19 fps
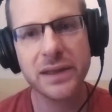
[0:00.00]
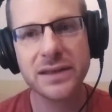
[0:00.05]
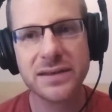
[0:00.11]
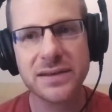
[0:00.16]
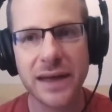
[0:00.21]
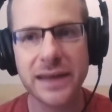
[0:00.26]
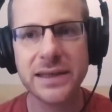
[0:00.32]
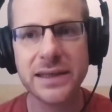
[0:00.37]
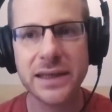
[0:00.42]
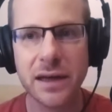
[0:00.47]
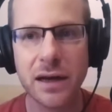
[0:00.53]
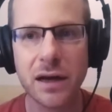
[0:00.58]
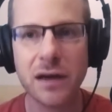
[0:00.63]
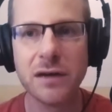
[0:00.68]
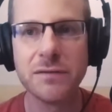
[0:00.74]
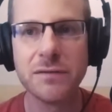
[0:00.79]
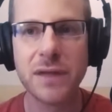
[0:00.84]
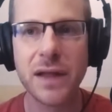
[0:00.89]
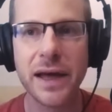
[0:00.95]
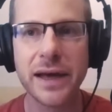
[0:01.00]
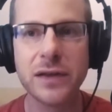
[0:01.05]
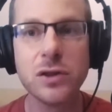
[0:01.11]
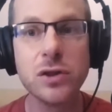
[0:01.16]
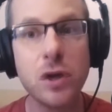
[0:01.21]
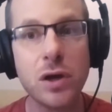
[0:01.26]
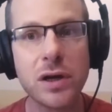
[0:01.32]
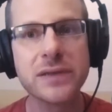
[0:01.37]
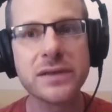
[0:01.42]
this idea of
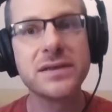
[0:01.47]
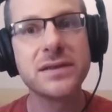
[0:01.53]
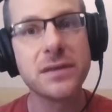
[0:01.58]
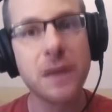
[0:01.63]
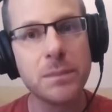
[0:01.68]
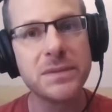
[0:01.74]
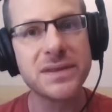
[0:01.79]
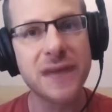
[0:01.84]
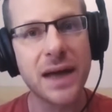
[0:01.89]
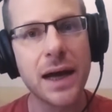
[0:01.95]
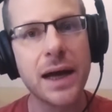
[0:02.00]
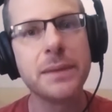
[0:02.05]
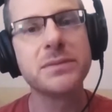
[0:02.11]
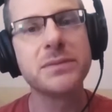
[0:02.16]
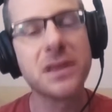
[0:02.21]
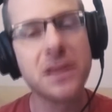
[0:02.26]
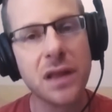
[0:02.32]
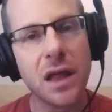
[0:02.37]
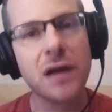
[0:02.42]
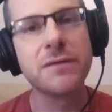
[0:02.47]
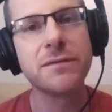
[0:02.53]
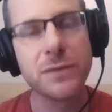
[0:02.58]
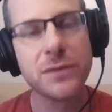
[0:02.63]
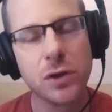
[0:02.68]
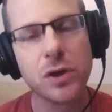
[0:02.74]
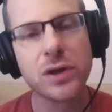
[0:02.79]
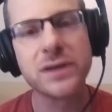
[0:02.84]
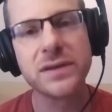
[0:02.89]
like look sometimes
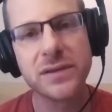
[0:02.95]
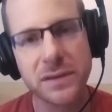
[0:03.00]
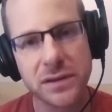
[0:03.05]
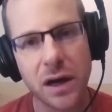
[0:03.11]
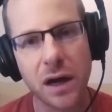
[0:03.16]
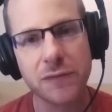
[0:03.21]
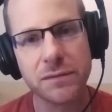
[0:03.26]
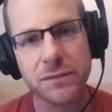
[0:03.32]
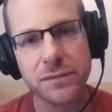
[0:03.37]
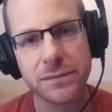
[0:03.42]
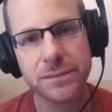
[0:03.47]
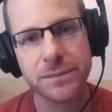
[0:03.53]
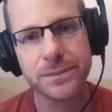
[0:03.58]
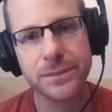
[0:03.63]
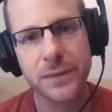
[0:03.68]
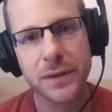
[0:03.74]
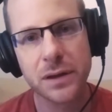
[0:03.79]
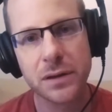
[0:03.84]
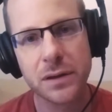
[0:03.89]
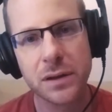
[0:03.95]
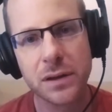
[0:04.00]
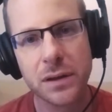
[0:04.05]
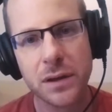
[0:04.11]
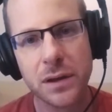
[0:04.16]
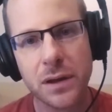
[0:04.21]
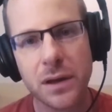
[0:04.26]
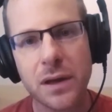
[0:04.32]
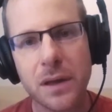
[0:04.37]
love looks tough
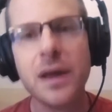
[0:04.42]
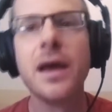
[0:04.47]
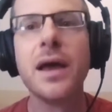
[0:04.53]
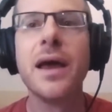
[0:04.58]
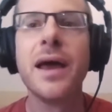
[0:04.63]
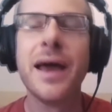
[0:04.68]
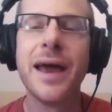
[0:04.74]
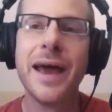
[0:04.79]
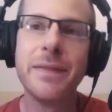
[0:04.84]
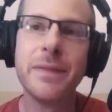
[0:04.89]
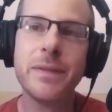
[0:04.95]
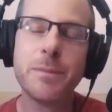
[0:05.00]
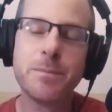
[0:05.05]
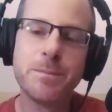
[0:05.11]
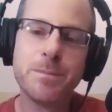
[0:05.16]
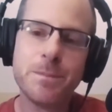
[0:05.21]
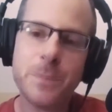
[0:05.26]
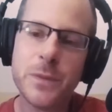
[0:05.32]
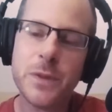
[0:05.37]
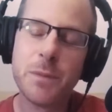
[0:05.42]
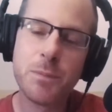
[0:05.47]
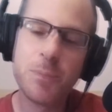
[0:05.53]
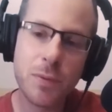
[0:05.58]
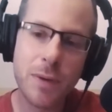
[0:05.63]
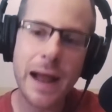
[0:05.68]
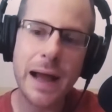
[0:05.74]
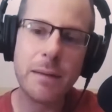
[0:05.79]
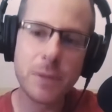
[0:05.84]
yeah yeah and the the
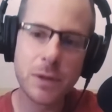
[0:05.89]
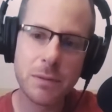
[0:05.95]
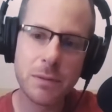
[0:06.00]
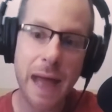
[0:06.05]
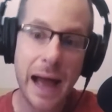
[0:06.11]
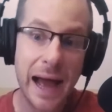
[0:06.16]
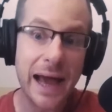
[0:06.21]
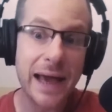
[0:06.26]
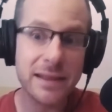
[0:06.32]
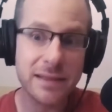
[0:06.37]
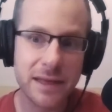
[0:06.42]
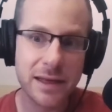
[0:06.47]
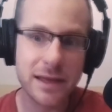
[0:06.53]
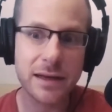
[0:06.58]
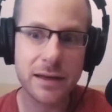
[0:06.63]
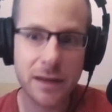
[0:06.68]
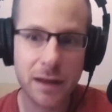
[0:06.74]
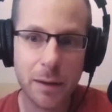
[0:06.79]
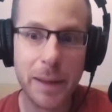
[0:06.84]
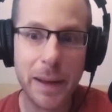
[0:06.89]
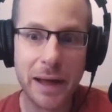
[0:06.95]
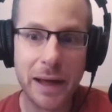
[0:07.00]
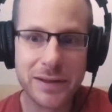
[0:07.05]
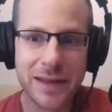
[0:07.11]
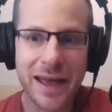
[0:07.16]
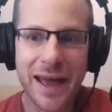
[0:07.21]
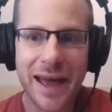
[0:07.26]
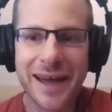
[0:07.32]
problem I think
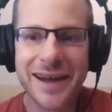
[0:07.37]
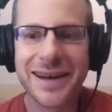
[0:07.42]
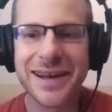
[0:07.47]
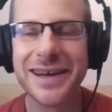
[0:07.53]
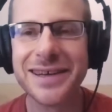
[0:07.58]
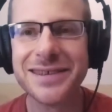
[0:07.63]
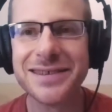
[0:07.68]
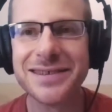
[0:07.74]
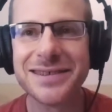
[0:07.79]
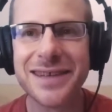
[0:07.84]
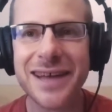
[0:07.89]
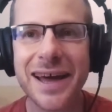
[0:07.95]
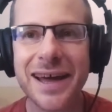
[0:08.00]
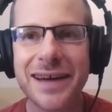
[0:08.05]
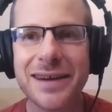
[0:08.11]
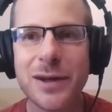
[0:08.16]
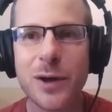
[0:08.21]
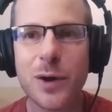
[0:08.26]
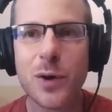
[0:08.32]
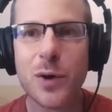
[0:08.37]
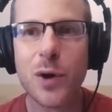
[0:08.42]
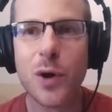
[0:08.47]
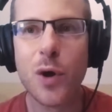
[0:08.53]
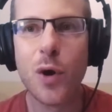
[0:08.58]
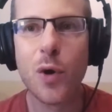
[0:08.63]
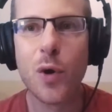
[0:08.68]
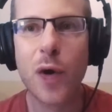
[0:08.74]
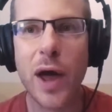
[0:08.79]
about that is that
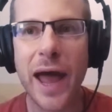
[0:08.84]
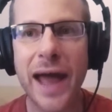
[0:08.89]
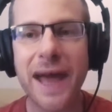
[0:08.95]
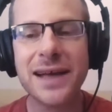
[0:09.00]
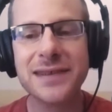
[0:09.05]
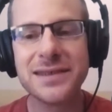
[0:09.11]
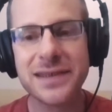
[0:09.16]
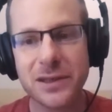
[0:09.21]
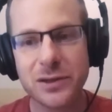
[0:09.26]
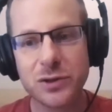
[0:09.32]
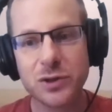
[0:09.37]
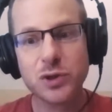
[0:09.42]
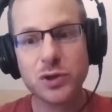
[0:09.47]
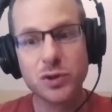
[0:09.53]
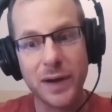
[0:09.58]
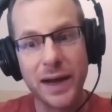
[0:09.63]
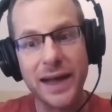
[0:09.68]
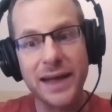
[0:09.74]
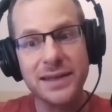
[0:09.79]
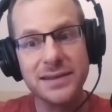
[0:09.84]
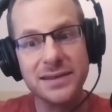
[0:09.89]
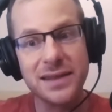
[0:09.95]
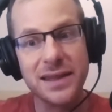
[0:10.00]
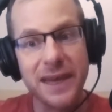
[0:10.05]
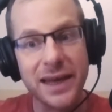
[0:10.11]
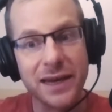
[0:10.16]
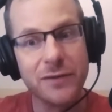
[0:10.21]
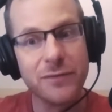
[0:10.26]
as it
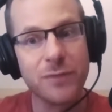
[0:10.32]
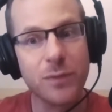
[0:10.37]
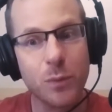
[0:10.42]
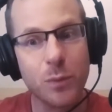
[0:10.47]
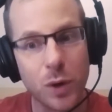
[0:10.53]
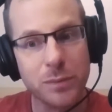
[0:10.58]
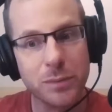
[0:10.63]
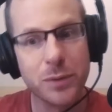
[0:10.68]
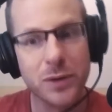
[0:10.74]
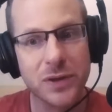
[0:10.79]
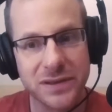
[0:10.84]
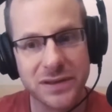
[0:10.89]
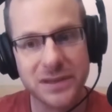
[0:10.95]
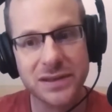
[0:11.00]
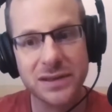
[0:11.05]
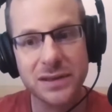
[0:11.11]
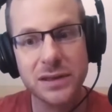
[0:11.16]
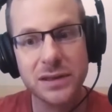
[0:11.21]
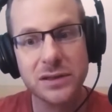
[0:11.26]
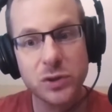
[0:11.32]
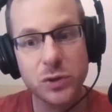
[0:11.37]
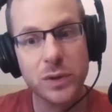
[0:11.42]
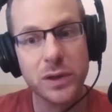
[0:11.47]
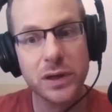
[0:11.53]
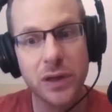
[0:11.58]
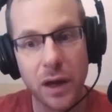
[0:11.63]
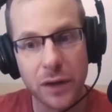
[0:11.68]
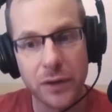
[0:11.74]
translated from one person to,
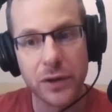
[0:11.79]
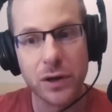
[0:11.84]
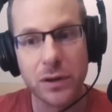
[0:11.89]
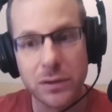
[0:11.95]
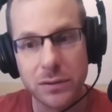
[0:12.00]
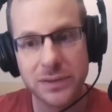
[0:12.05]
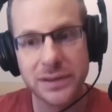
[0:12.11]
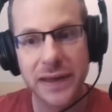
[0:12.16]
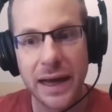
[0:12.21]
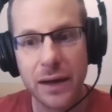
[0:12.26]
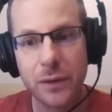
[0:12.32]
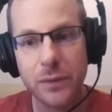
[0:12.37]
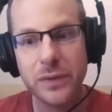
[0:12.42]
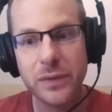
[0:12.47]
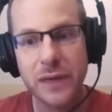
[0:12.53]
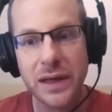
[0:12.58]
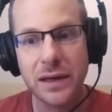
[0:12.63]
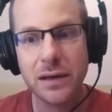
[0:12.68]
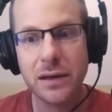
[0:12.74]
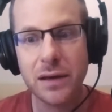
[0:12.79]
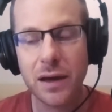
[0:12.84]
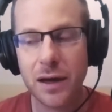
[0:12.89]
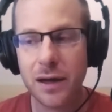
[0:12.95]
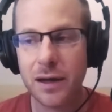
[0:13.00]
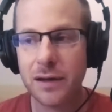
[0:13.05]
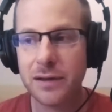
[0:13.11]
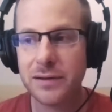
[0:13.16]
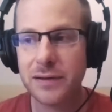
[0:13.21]
to another down the
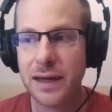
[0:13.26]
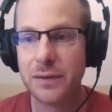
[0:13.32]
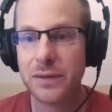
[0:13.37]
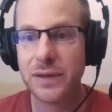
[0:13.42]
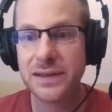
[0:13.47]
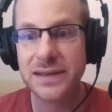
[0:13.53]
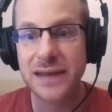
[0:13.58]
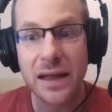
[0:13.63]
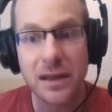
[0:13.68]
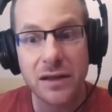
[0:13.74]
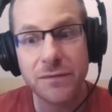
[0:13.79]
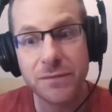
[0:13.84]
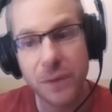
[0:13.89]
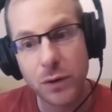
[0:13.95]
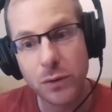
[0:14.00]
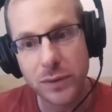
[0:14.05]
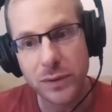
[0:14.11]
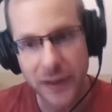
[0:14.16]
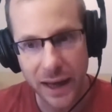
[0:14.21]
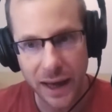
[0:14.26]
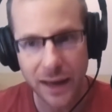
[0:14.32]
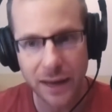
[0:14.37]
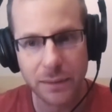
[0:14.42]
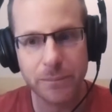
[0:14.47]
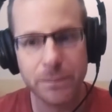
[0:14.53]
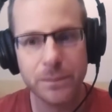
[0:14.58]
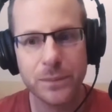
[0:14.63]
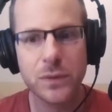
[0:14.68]
uh, down the telephone
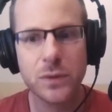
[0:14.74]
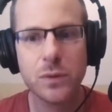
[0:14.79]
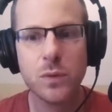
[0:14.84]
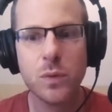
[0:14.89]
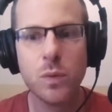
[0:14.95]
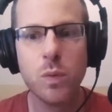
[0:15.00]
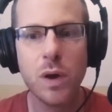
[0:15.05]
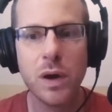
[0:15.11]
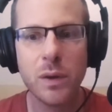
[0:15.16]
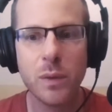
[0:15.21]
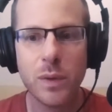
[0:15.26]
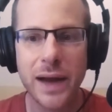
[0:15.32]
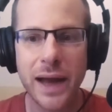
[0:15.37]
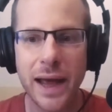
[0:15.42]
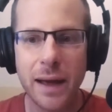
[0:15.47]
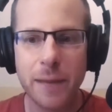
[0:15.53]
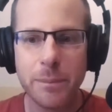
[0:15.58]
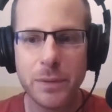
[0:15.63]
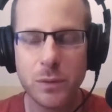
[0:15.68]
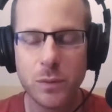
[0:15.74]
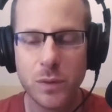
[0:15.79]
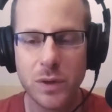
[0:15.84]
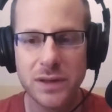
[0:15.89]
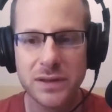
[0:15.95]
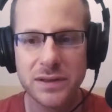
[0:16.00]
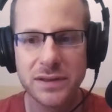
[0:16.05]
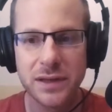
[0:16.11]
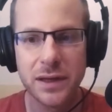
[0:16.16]
game, what what happened
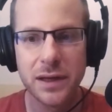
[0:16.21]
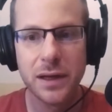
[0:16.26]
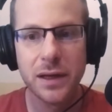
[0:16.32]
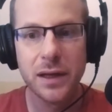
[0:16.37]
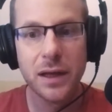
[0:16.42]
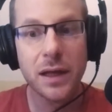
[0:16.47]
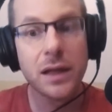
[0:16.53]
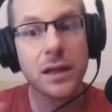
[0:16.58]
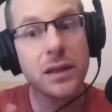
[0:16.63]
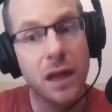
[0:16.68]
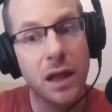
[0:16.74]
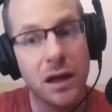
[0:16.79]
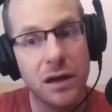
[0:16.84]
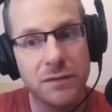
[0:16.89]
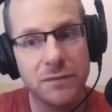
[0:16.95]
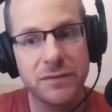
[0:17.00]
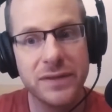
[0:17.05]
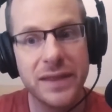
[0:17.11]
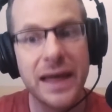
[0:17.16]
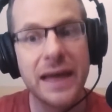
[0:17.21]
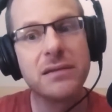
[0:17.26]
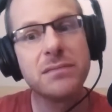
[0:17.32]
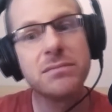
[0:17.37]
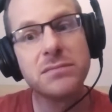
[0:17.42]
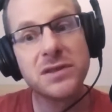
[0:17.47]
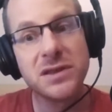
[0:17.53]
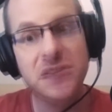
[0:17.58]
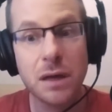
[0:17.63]
was love
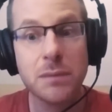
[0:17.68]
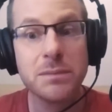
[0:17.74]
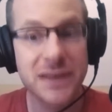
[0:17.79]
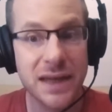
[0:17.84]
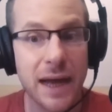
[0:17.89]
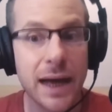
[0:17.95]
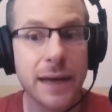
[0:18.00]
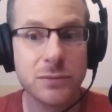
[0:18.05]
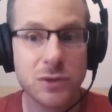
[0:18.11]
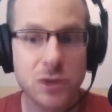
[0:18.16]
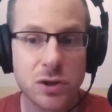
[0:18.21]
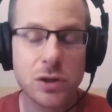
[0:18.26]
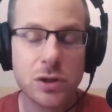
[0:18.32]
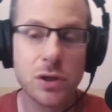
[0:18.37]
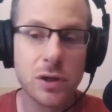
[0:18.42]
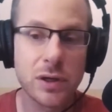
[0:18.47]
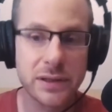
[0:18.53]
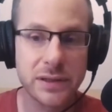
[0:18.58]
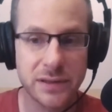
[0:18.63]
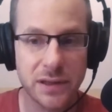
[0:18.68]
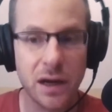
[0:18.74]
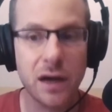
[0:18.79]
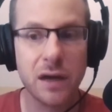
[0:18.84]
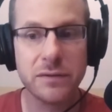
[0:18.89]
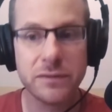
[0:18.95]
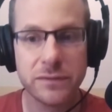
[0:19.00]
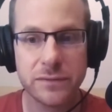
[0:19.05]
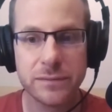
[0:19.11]
that sometimes could look
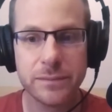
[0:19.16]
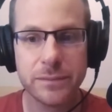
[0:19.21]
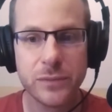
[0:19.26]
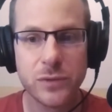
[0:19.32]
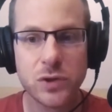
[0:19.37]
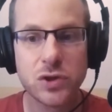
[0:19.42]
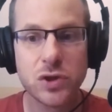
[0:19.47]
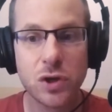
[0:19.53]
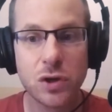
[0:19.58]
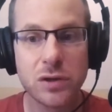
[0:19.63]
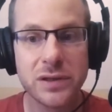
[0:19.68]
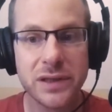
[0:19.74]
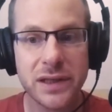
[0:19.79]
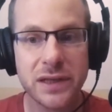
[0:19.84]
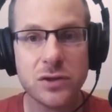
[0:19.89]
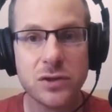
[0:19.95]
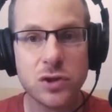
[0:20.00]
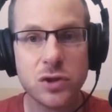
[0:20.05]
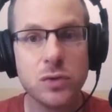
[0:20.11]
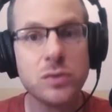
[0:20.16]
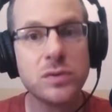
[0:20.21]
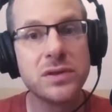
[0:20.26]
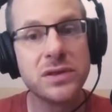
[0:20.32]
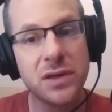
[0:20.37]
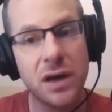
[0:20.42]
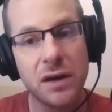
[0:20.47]
tough turned into